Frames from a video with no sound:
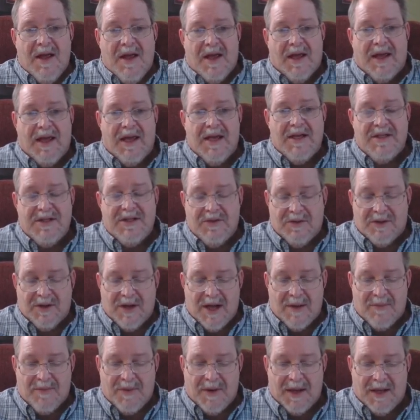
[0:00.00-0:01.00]
In case you were
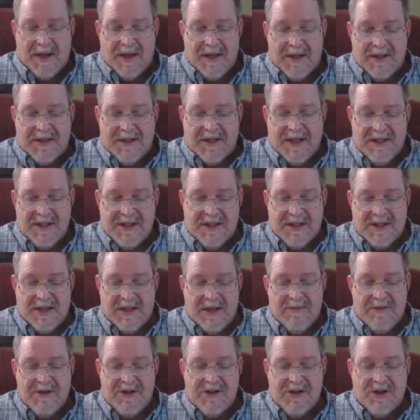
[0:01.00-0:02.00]
not paying attention,
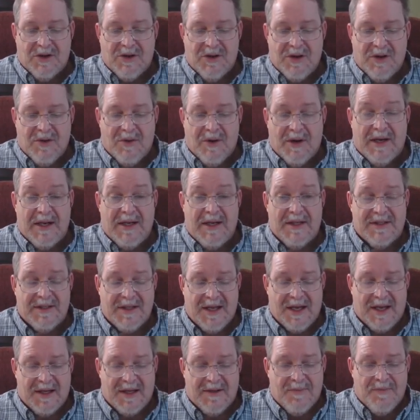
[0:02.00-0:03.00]
let me show you what he
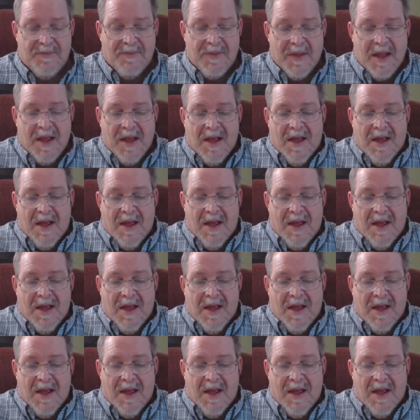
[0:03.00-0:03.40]
said.